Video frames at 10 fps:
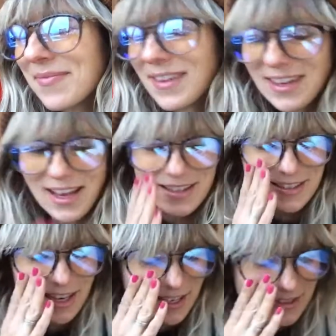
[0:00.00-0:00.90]

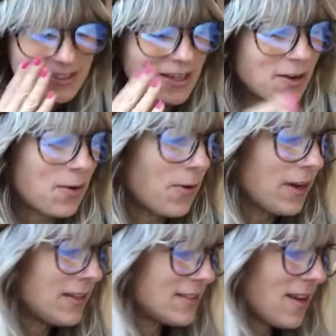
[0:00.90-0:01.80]
Yes, I can sing a
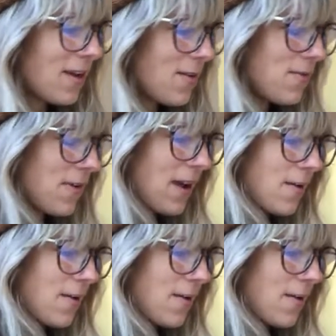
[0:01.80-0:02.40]
chorus of,